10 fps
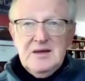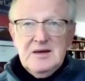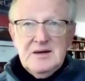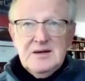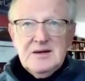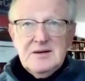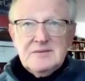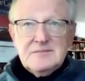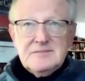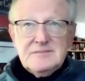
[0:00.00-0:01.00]
uh,
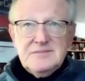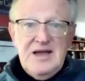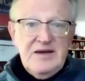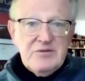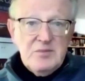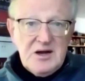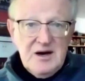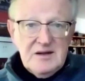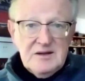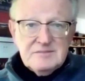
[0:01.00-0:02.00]
David
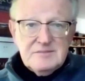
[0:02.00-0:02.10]
McCullough,